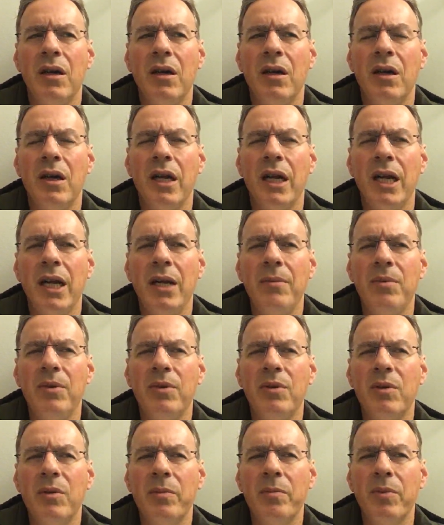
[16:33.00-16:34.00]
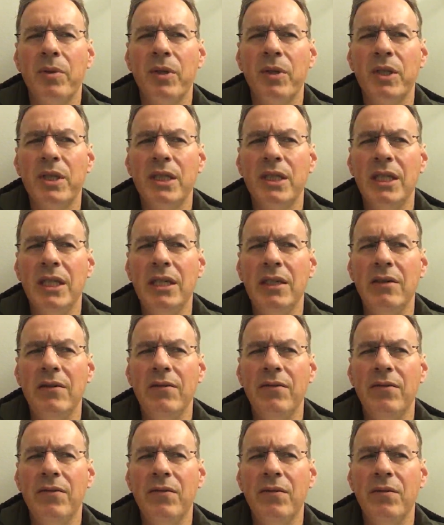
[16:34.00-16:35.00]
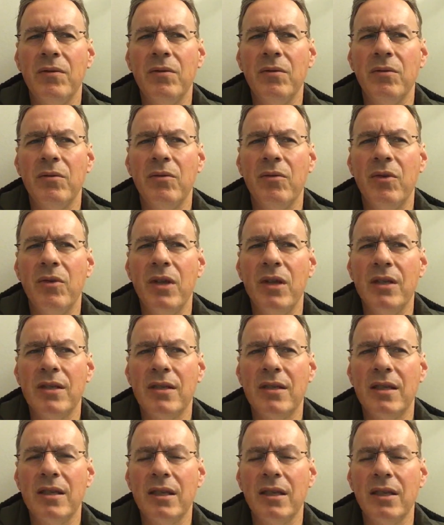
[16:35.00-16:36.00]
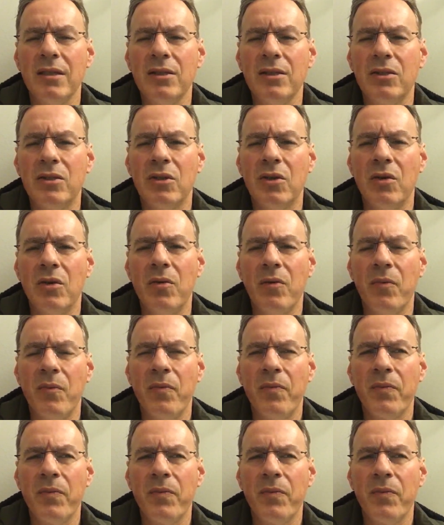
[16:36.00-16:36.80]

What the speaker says: are able to perceive these things. So